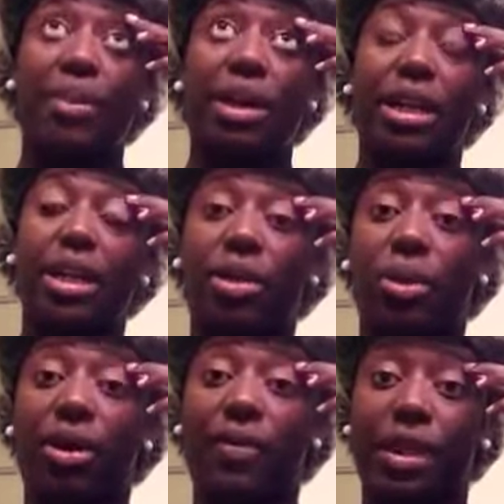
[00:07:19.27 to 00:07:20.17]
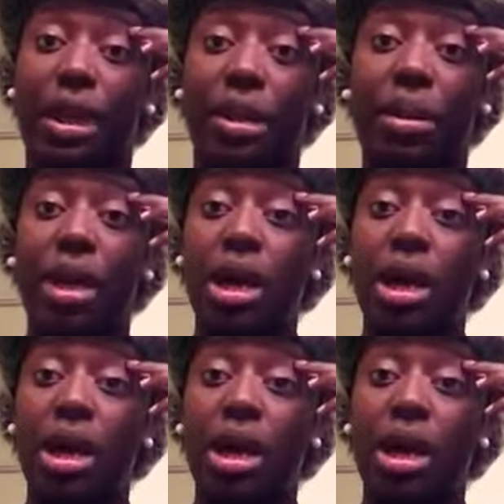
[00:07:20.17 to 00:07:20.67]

butter doesn't work for them.